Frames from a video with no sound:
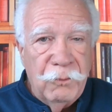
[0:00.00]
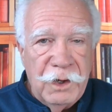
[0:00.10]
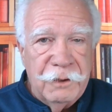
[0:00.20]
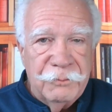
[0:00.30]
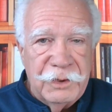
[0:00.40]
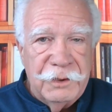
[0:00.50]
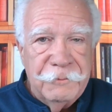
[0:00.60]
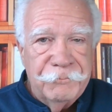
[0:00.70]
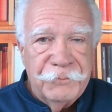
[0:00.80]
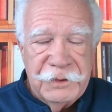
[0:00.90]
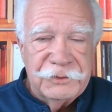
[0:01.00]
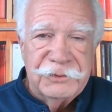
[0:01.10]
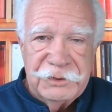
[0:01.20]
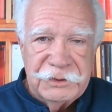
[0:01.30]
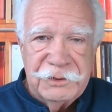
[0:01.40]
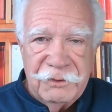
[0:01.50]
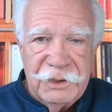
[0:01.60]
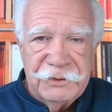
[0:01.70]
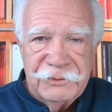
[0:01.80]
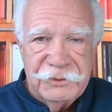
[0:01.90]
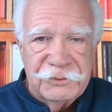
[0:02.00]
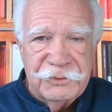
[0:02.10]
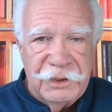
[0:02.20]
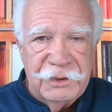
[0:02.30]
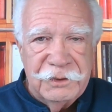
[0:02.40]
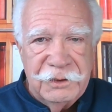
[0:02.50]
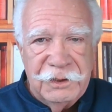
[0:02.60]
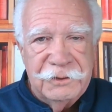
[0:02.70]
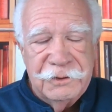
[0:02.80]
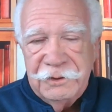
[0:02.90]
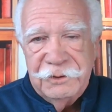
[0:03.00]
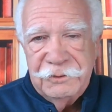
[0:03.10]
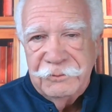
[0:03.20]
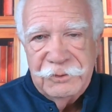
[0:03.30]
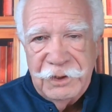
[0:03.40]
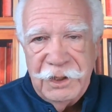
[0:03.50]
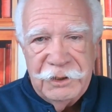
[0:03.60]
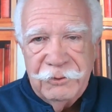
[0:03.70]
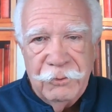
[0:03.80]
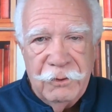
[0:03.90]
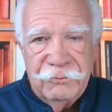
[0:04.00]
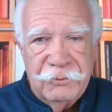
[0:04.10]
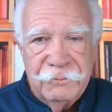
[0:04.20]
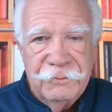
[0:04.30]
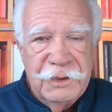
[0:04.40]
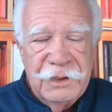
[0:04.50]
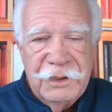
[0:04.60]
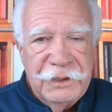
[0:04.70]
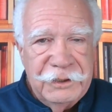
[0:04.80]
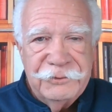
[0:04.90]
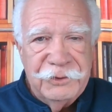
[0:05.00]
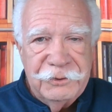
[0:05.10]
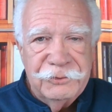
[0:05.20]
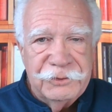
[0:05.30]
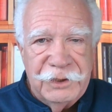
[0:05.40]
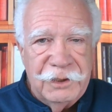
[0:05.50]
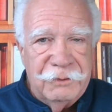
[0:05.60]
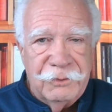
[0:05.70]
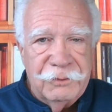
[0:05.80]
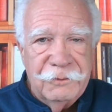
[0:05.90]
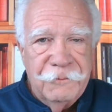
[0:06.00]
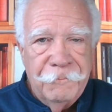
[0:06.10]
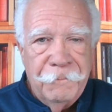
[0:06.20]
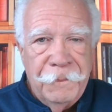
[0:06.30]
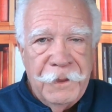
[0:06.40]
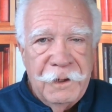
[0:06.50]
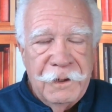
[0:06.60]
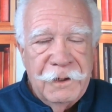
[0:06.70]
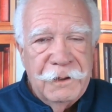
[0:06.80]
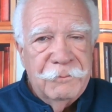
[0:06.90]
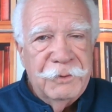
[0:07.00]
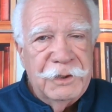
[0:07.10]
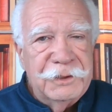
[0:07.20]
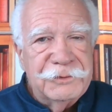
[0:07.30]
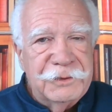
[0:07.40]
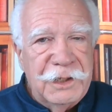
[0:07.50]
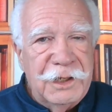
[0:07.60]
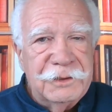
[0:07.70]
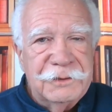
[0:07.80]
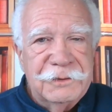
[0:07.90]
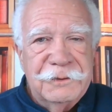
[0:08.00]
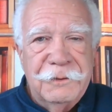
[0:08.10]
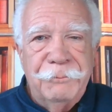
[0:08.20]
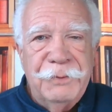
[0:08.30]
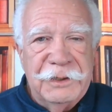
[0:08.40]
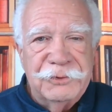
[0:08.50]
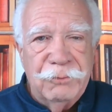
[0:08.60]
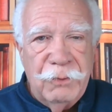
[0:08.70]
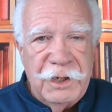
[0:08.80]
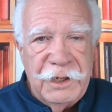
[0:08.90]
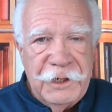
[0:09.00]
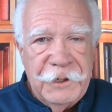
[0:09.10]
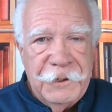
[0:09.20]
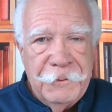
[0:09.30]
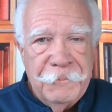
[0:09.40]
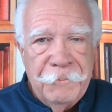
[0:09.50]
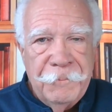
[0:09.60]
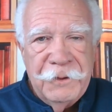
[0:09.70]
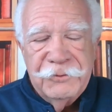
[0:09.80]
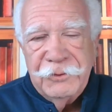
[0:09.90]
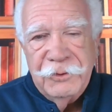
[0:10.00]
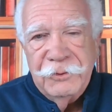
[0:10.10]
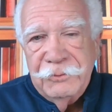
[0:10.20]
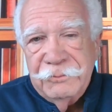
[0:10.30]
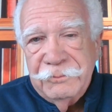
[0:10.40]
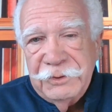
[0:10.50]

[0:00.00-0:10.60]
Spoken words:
want to be, they'll stick their heads in the sand and let the tide go over them. It's understandable, but it's not the best way. So,